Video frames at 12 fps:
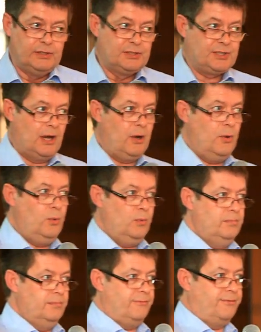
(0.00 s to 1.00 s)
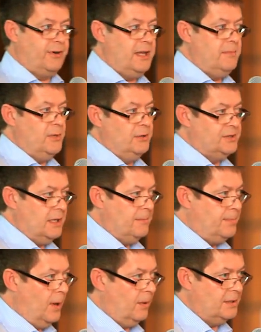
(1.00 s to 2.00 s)
So free
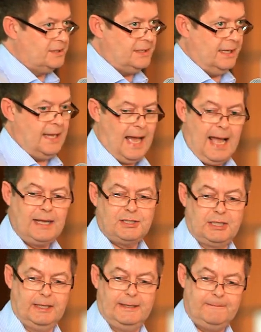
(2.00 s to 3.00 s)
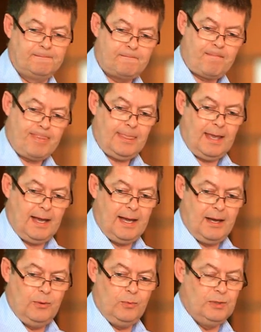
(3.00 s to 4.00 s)
museum policy actually
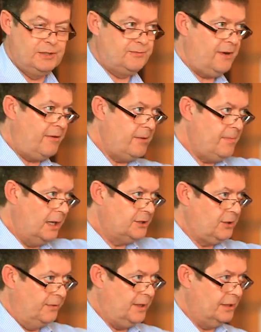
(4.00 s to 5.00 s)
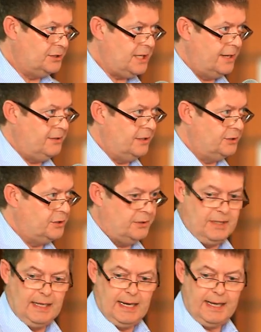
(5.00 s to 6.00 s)
was very much on the agenda
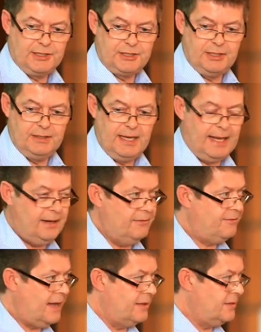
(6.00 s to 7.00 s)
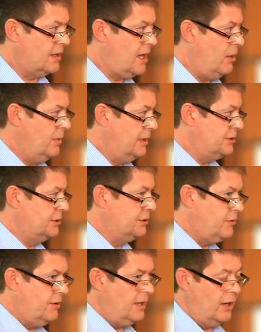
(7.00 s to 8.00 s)
during the election, and in fact the
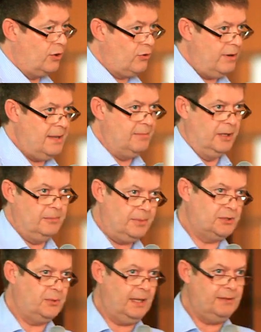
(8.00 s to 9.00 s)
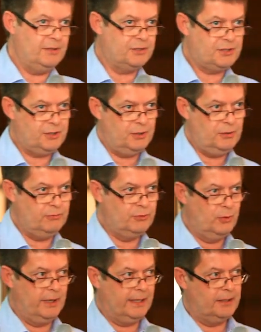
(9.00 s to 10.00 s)
coalition agreement between the two
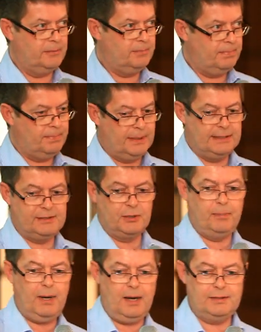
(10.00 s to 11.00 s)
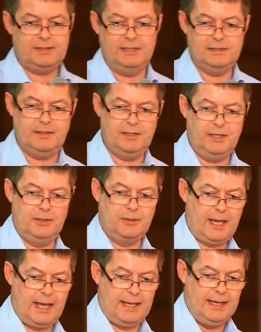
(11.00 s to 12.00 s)
ruling political parties in the
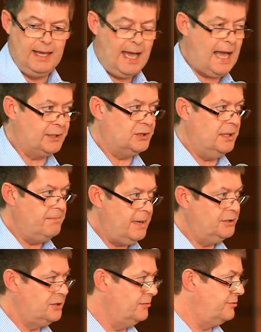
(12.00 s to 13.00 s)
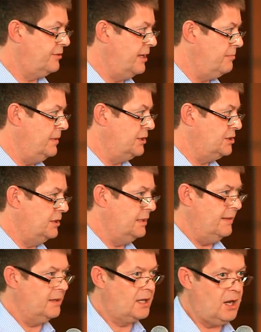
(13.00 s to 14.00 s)
UK actually mentioned free
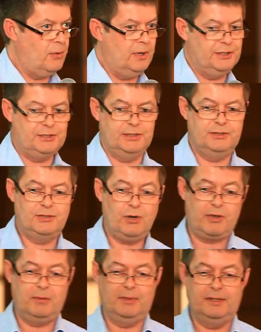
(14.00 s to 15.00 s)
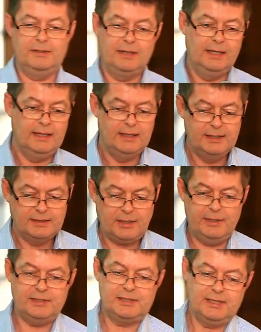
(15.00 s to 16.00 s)
admission in the coalition document.
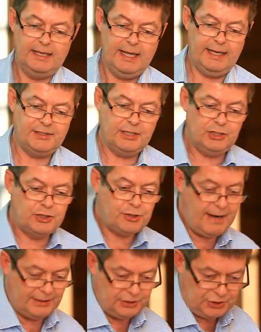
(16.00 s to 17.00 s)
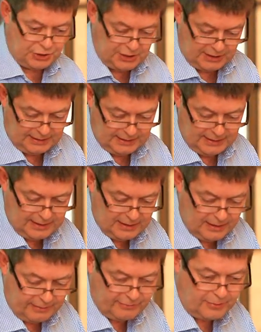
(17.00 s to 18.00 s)
So it's entrenched,
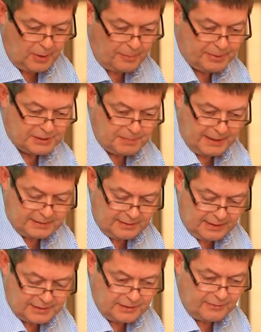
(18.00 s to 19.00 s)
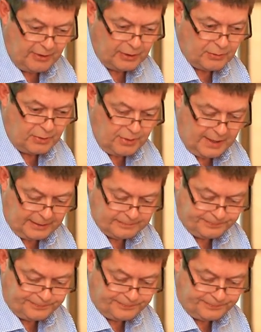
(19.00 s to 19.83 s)
and from our perspective that's a very good thing.